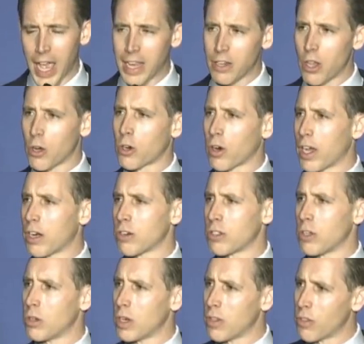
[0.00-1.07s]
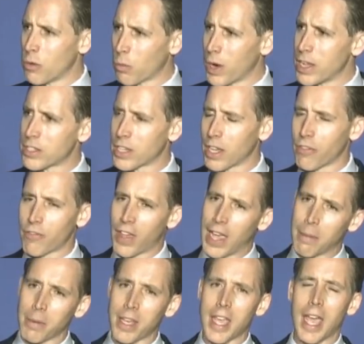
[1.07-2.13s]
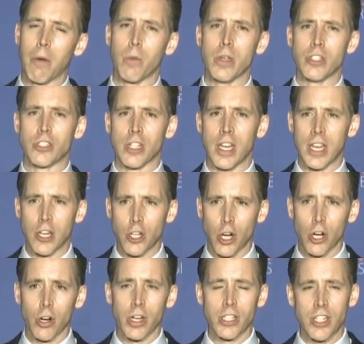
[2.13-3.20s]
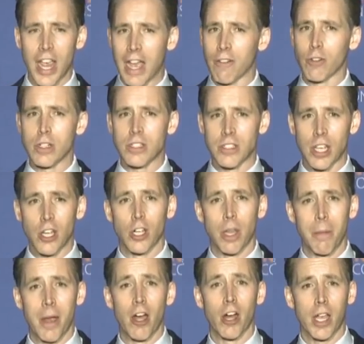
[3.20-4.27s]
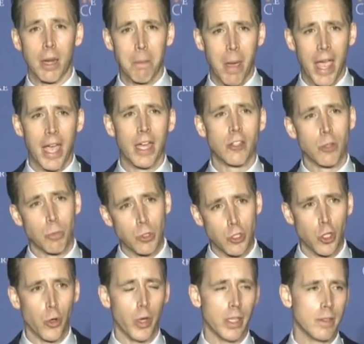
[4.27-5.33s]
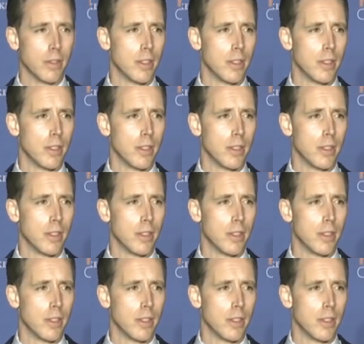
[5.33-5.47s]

and no greater duty than raising a family, and we should encourage every single American man to pursue it.